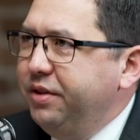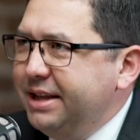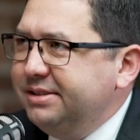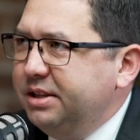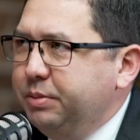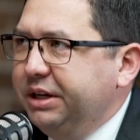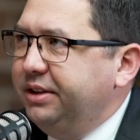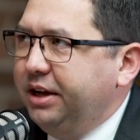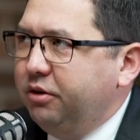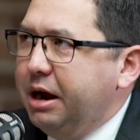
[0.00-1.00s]
and that's the big
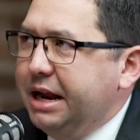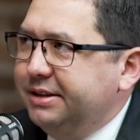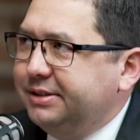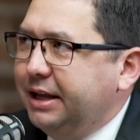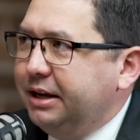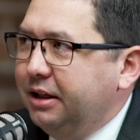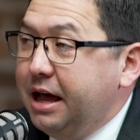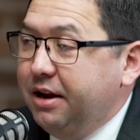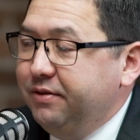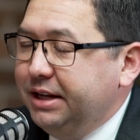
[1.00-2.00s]
thing, right? Is like a
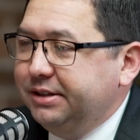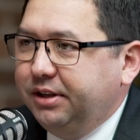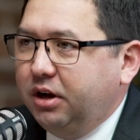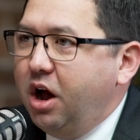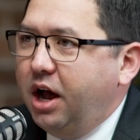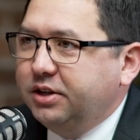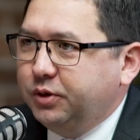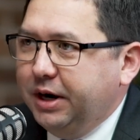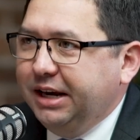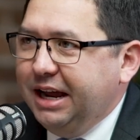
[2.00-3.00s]
lot of it is the cost
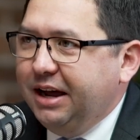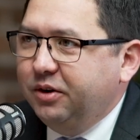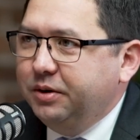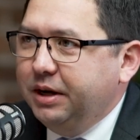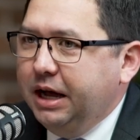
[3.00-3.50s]
right now.